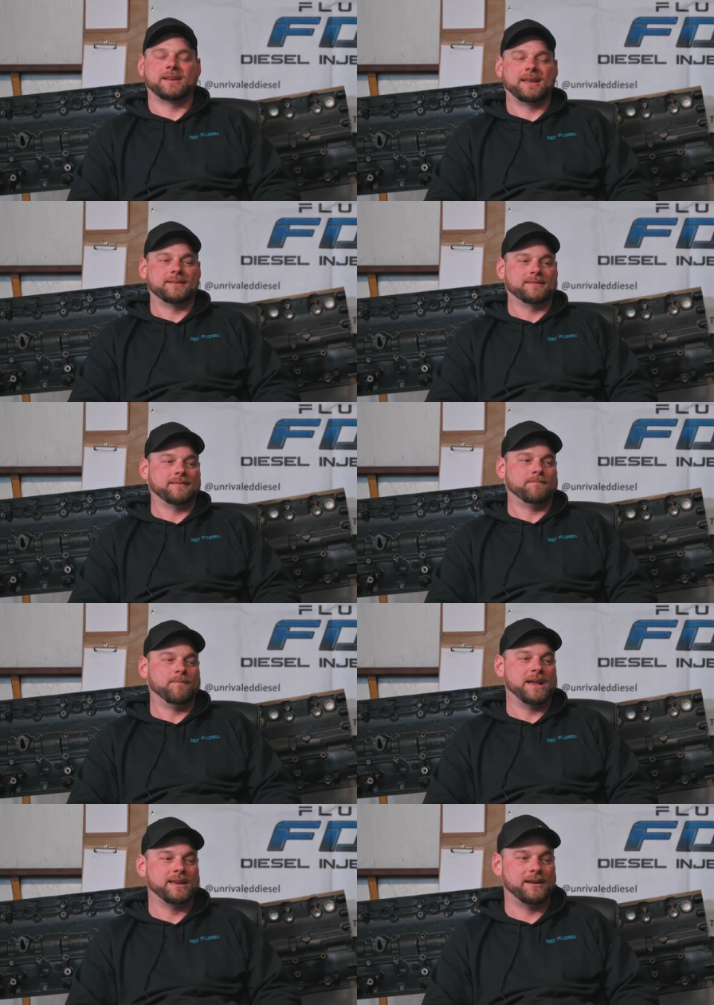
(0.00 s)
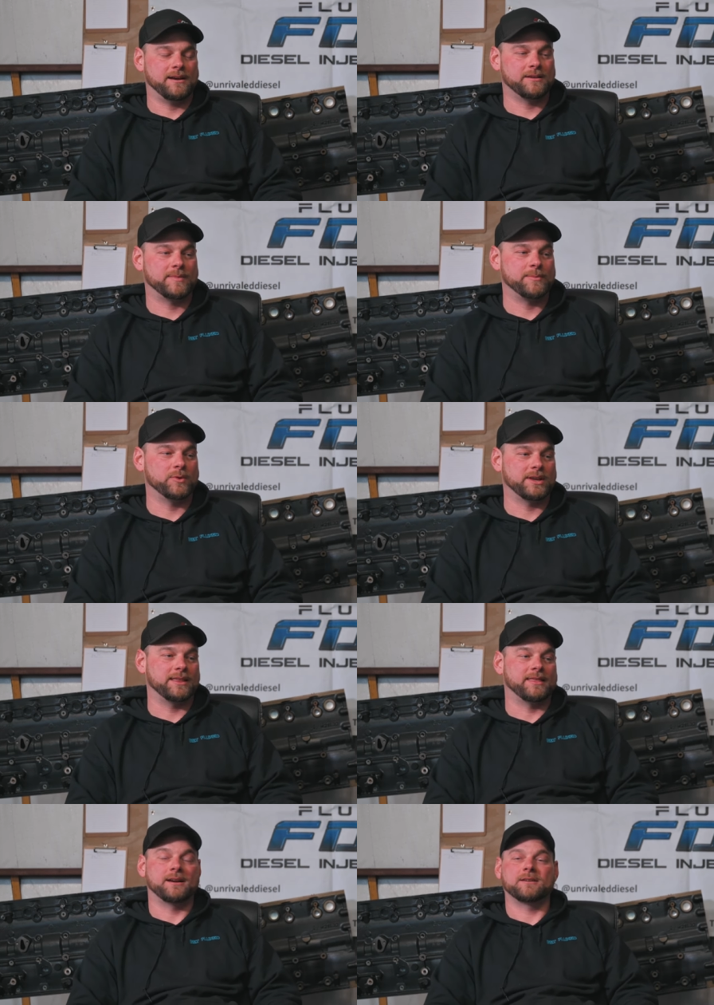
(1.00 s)
and making other people
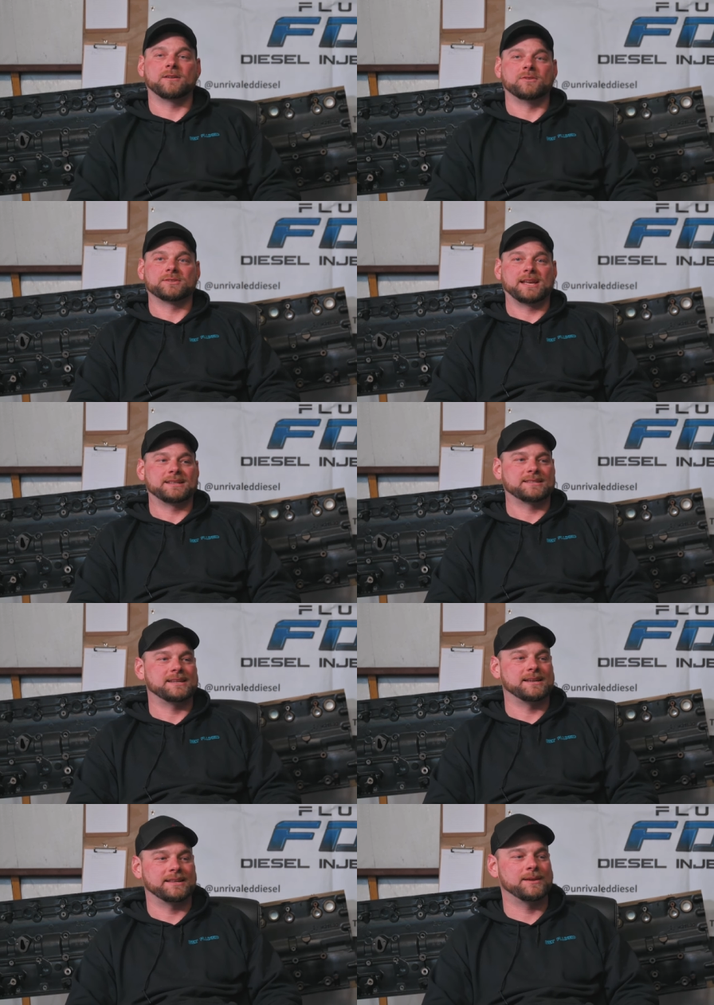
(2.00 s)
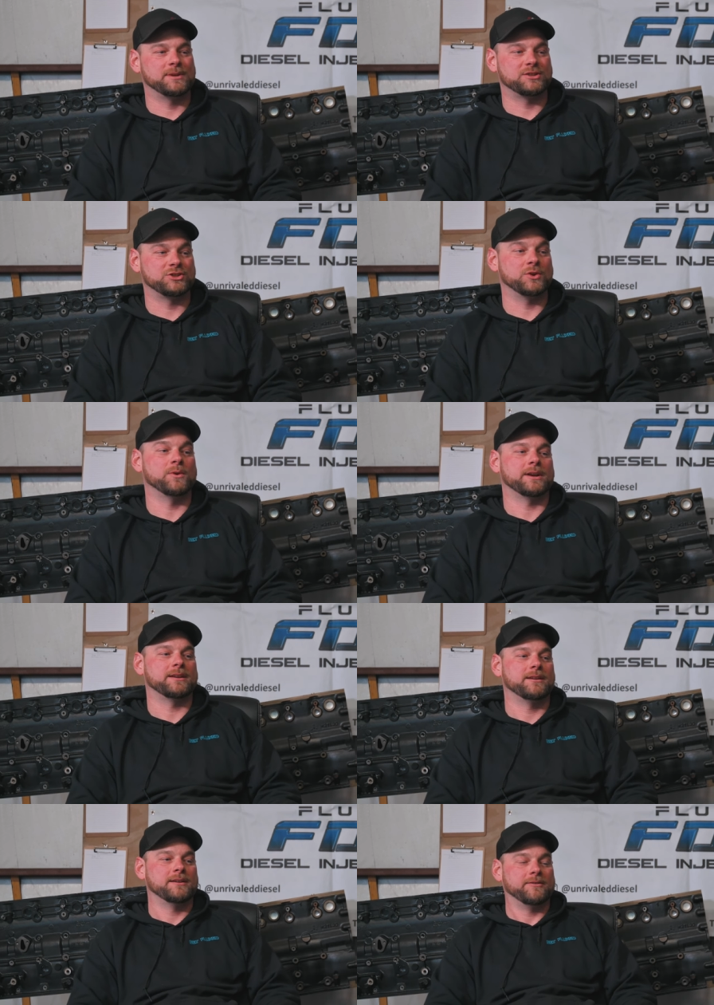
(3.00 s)
get their goals and seeing them enjoy